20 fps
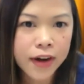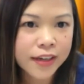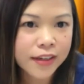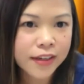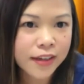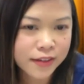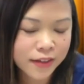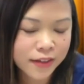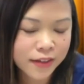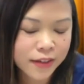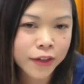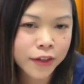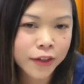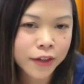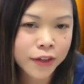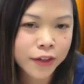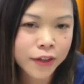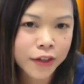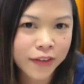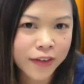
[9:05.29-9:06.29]

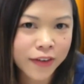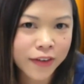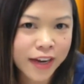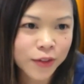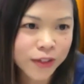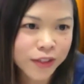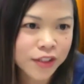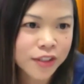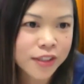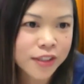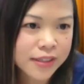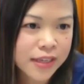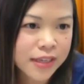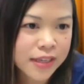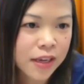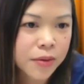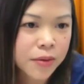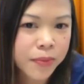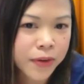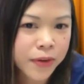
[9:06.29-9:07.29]
our
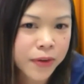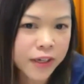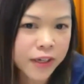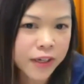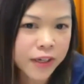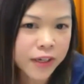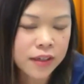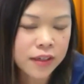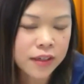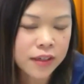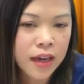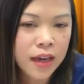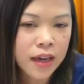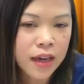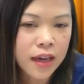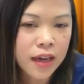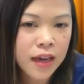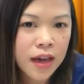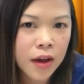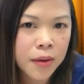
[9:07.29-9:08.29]
graduation or celebration.